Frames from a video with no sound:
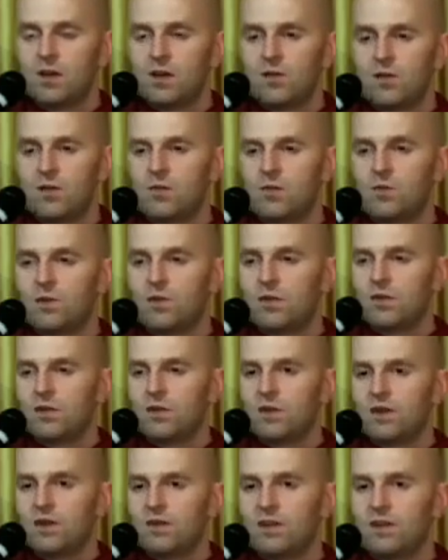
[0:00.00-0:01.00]
Other 3 didn't
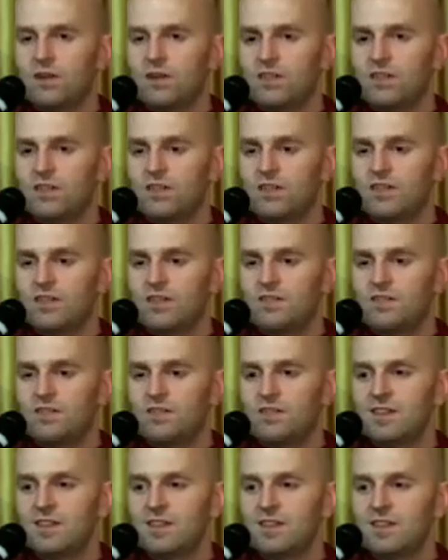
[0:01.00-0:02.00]
like that idea.
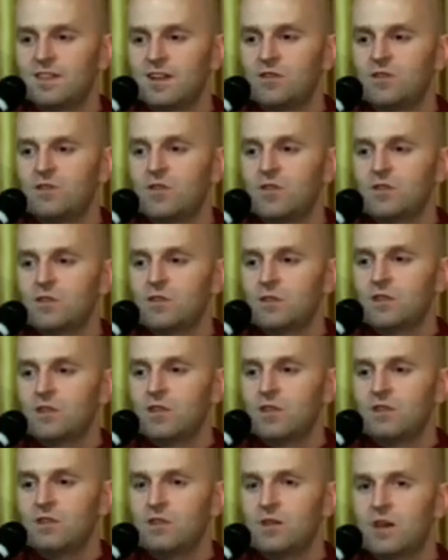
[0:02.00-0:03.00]
Eventually
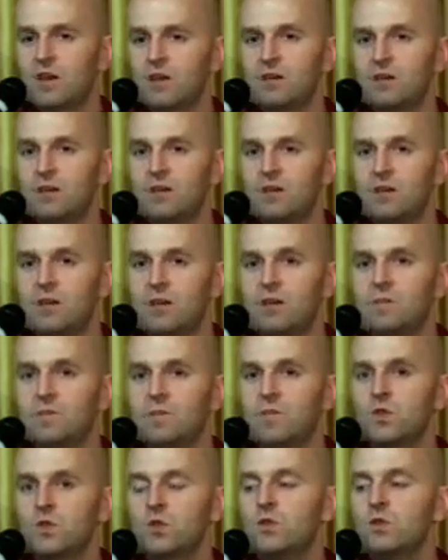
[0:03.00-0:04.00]
they decided
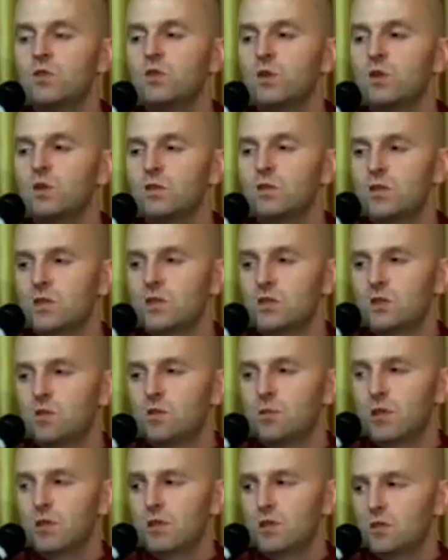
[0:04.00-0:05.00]
to enjoy
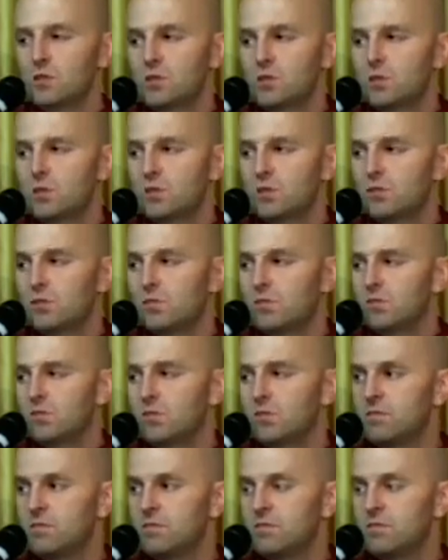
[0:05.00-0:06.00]
sensual pleasures,
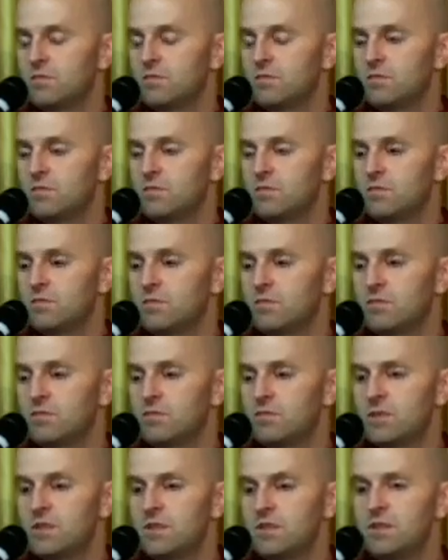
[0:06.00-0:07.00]

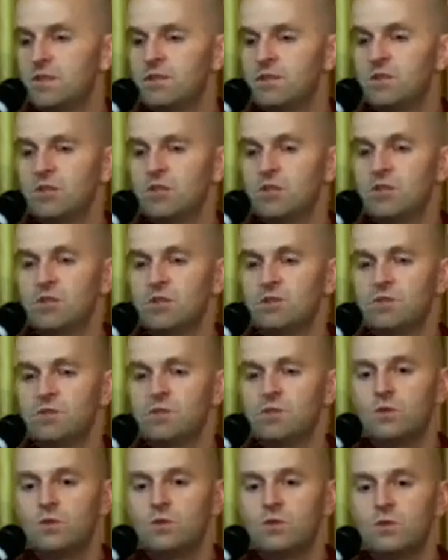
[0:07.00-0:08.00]
to eat delicious
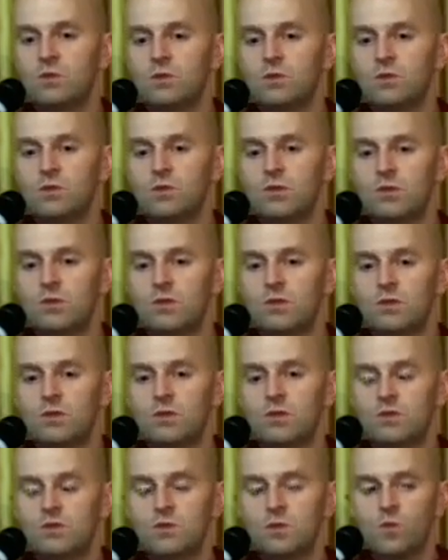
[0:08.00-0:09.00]
food,
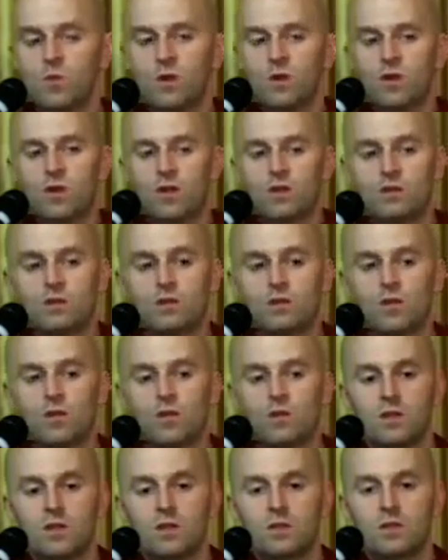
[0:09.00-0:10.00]
to wear nice
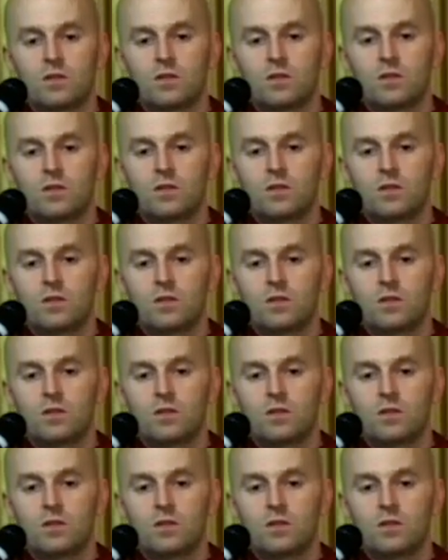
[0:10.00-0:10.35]
clothing,